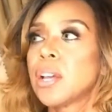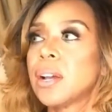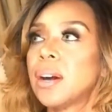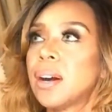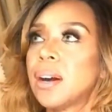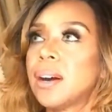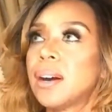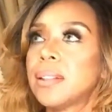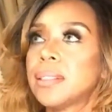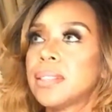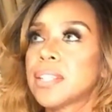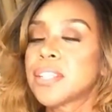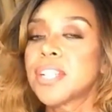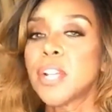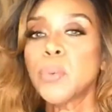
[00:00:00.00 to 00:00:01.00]

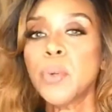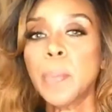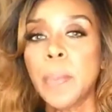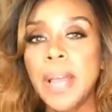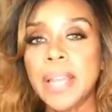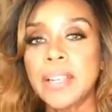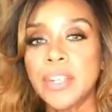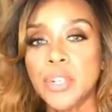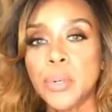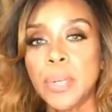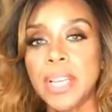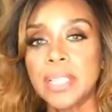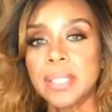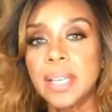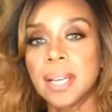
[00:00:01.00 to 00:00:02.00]
the sun will
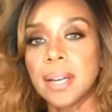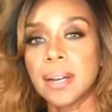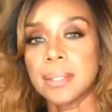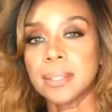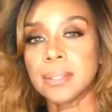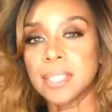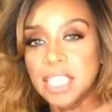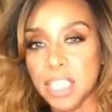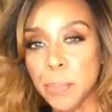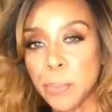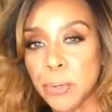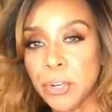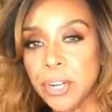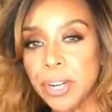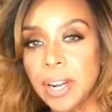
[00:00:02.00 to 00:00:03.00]
penetrate
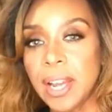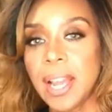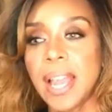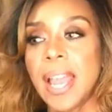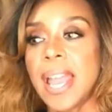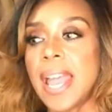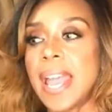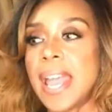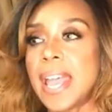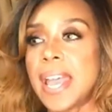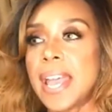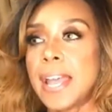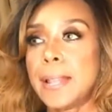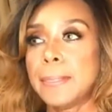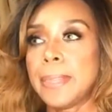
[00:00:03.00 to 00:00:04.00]
deeper,
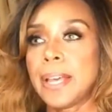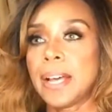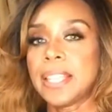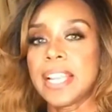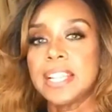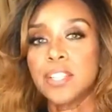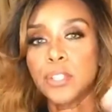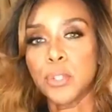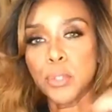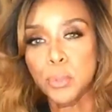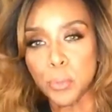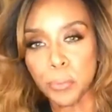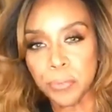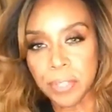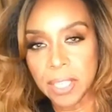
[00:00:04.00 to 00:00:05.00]
and that's the
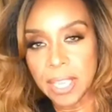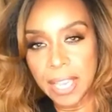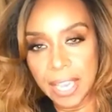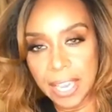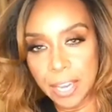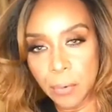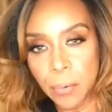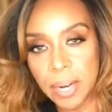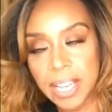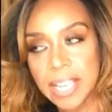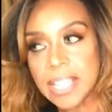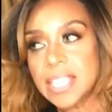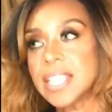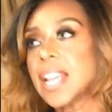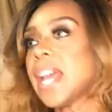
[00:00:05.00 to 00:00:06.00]
UVA
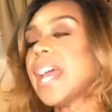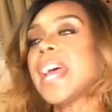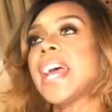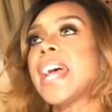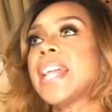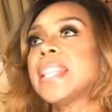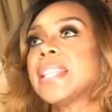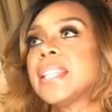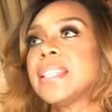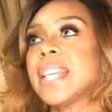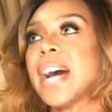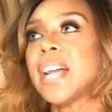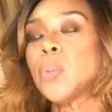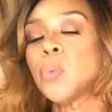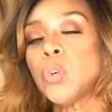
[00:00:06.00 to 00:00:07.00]
rays, and
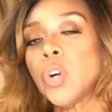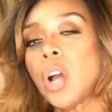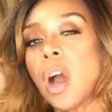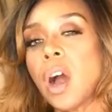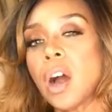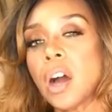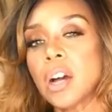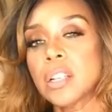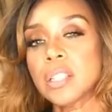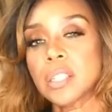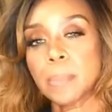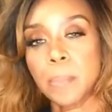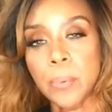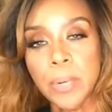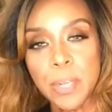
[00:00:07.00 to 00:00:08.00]
that will
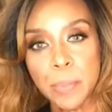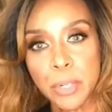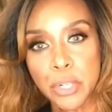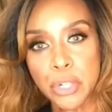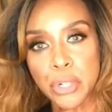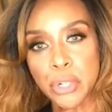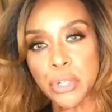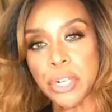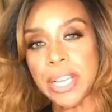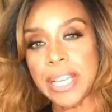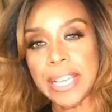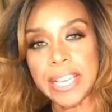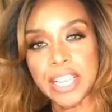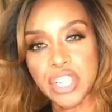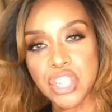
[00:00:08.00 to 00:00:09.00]
cause premature
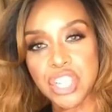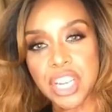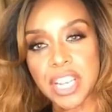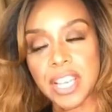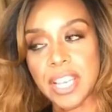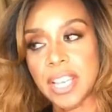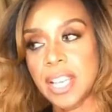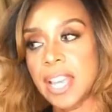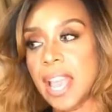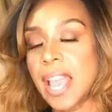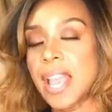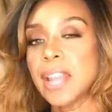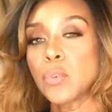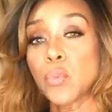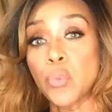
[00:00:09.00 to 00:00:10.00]
aging
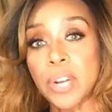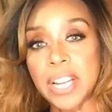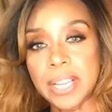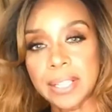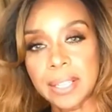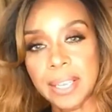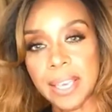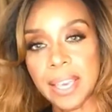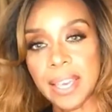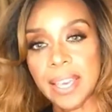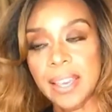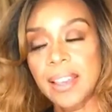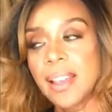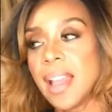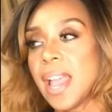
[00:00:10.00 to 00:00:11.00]
and
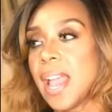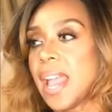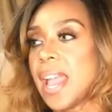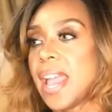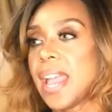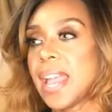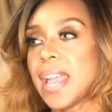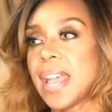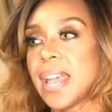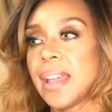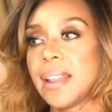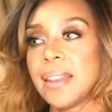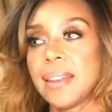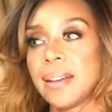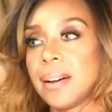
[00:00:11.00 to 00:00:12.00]
wrinkling
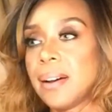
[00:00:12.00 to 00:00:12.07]
and